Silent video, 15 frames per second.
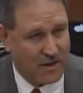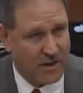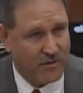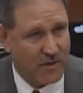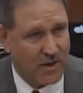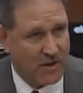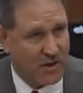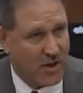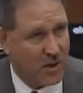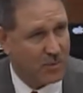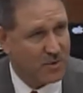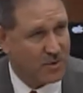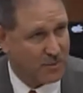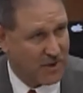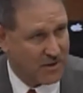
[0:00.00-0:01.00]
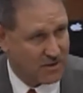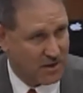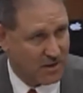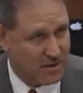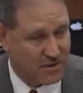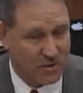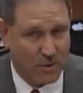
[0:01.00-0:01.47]
Even on the Hubble Space
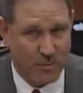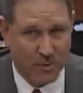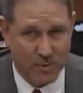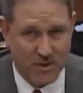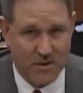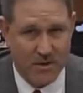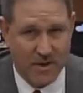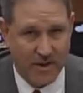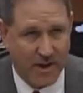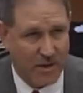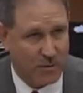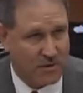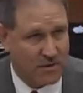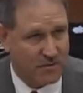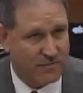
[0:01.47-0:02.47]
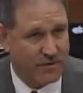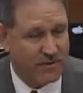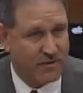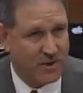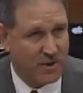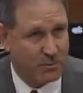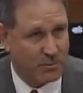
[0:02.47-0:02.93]
Telescope, originally that it was a
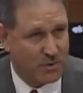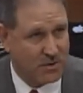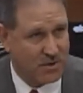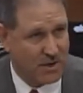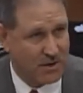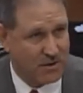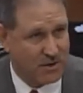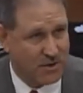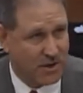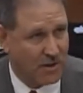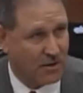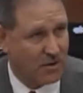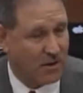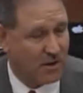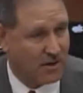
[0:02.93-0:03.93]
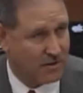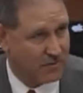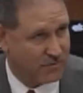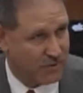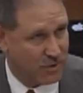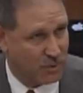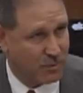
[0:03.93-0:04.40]
15% share
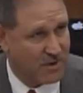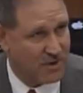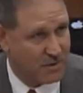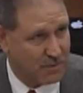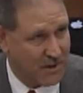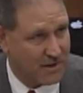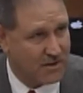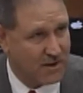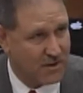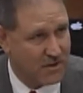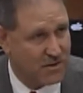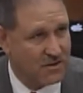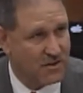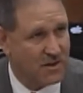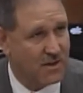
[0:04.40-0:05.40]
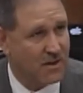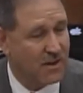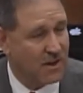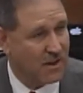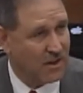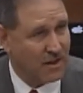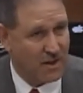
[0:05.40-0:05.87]
of European Space Agency,
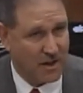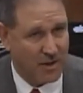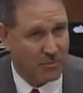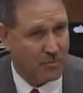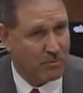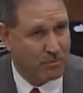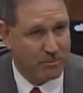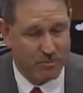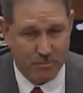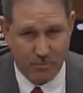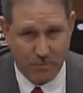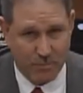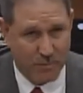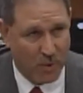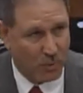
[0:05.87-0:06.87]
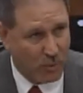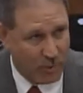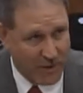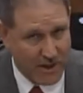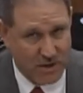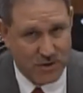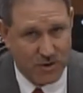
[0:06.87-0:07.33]
but when
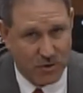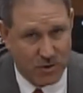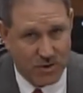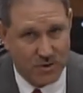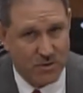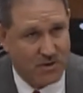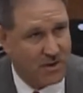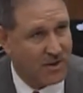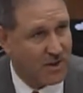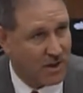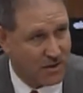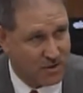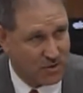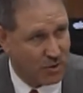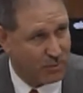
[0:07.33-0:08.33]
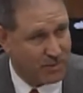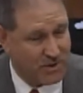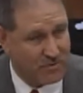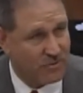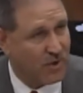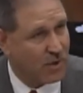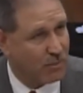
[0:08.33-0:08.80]
we actually go to use the telescope,
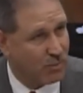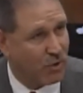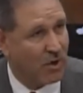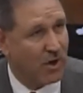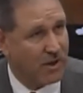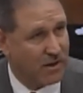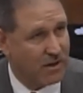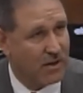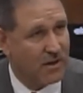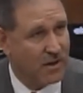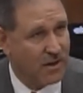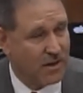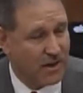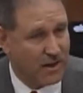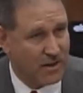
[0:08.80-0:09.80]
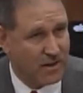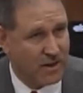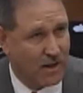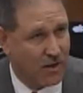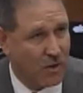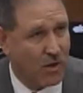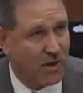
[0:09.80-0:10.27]
it's very broad.
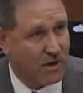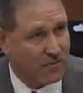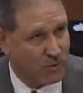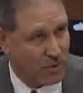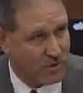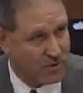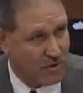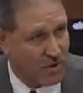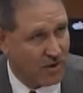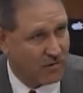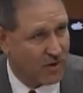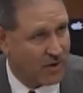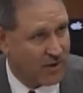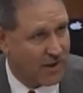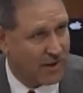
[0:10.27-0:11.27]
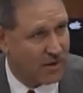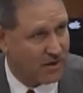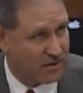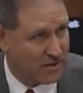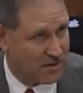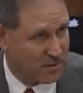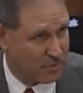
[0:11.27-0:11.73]
And of course, all of our
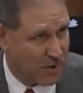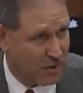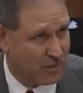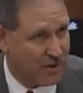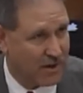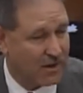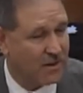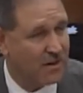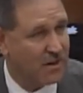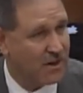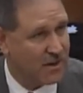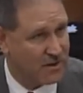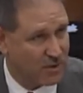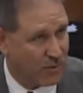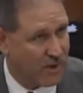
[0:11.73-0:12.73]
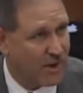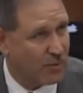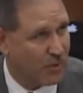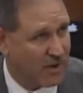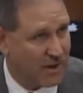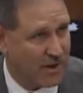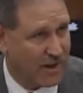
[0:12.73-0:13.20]
data is public, and so
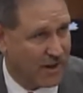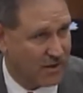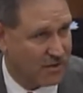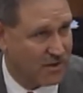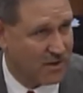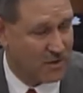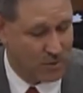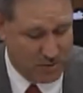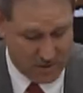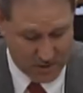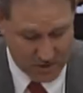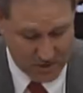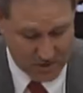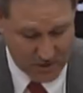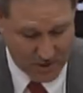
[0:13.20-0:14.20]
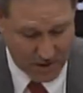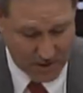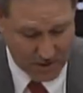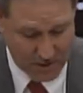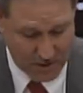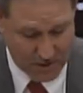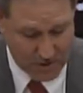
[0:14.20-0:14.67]
anyone can actually use it, and so
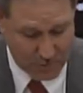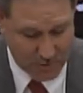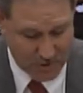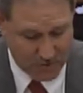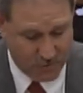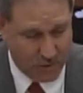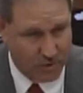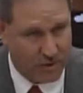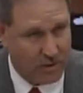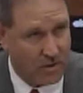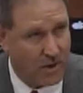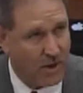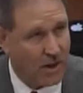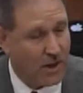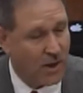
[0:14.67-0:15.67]
that's much further.